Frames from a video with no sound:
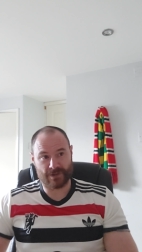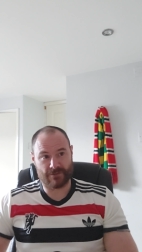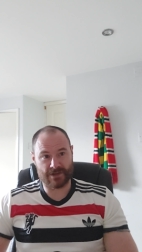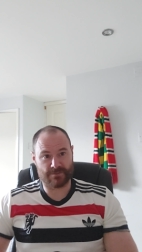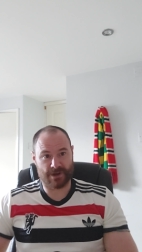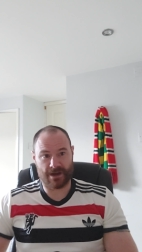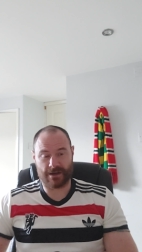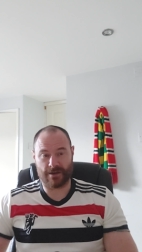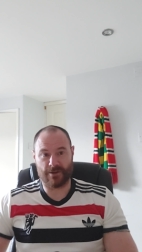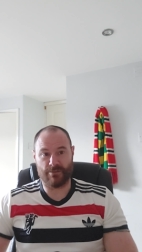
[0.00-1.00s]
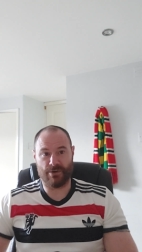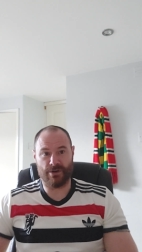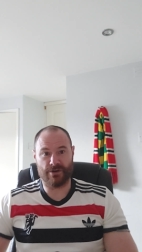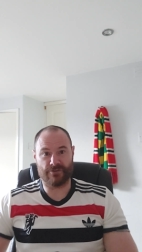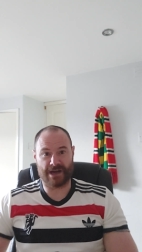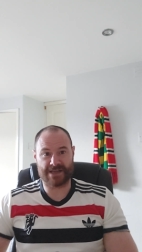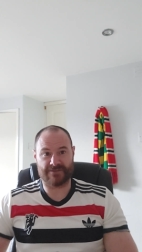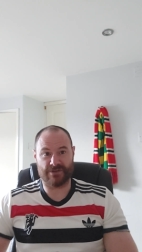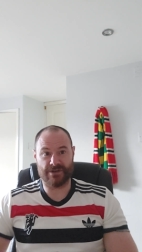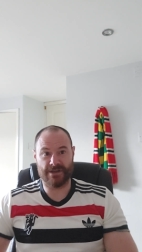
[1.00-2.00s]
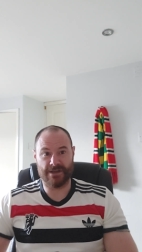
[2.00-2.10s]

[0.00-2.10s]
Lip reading: Ross Barkley on the ball, and Rashford,